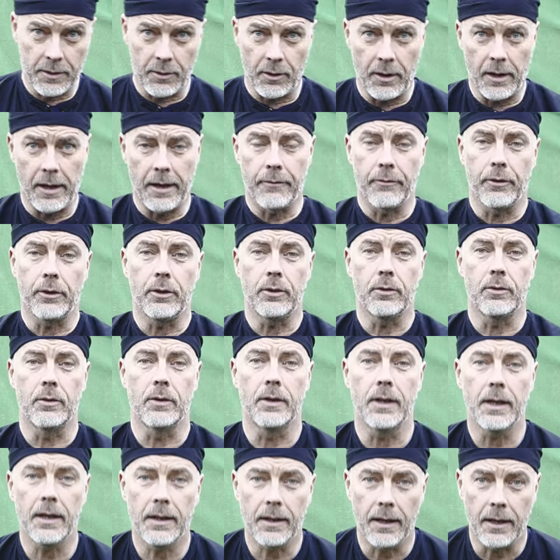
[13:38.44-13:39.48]
all I have for you
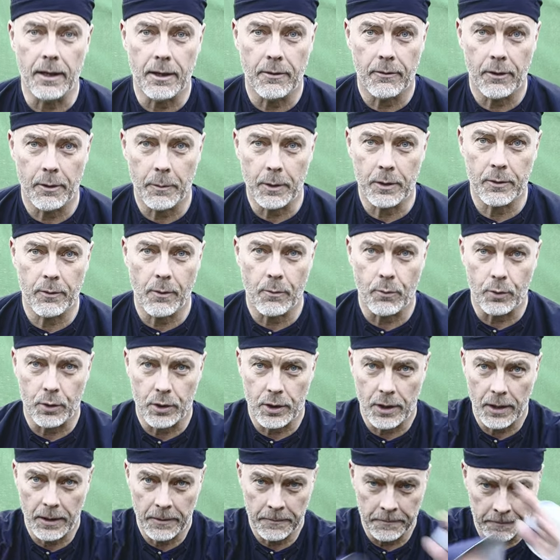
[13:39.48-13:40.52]
today. Thank you very much for watching.